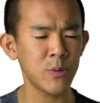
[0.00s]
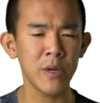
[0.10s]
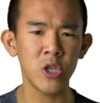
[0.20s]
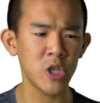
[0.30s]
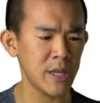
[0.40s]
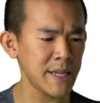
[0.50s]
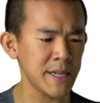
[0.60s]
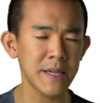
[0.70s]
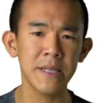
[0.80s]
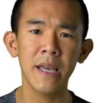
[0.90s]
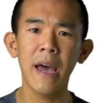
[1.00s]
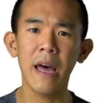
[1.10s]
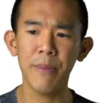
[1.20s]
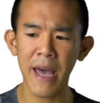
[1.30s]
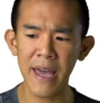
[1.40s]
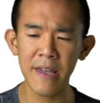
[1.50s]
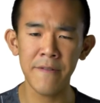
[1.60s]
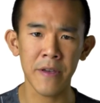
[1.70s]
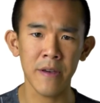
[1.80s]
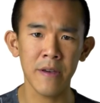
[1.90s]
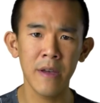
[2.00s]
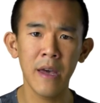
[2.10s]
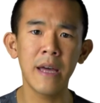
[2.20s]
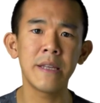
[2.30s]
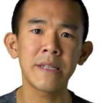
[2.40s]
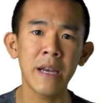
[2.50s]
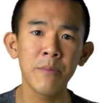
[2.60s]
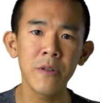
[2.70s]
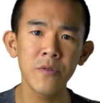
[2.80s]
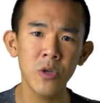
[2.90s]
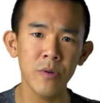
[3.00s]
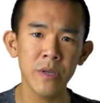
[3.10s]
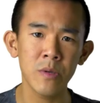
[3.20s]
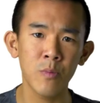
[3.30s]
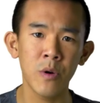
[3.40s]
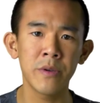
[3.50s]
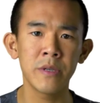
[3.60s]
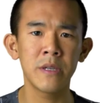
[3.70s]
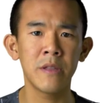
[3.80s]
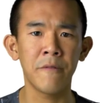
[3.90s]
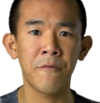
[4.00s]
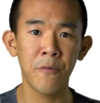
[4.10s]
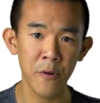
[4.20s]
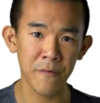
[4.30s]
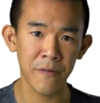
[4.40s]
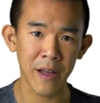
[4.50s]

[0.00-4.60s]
between genetics and behavior and his animal of choice was the fruit